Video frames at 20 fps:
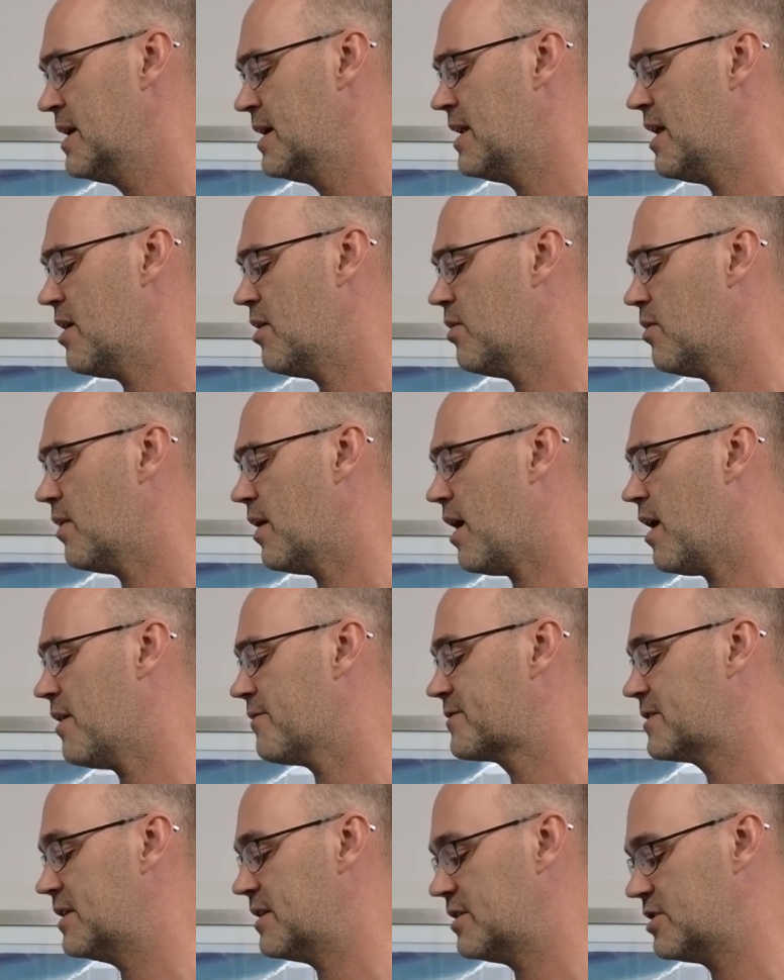Now,
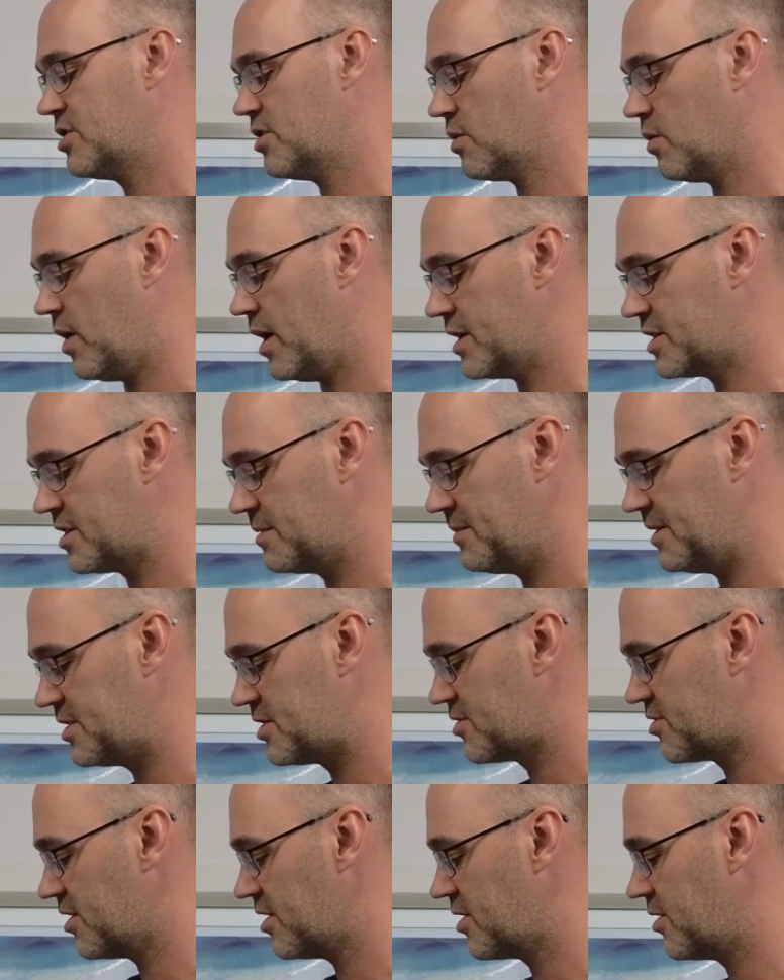often as you're watching me
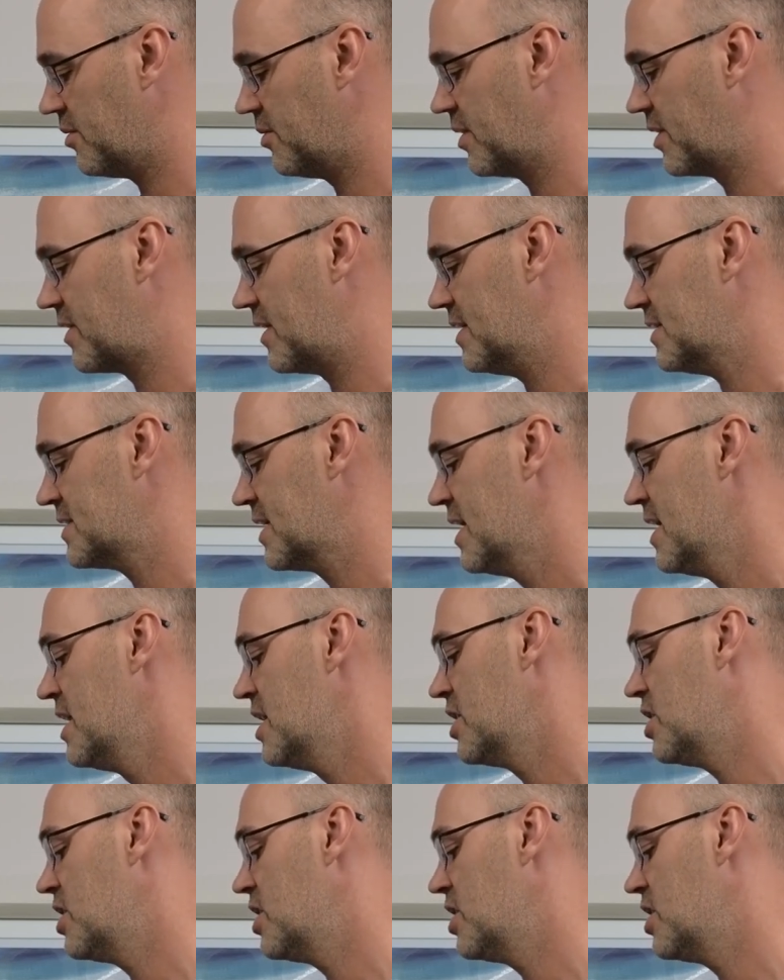struggle with this,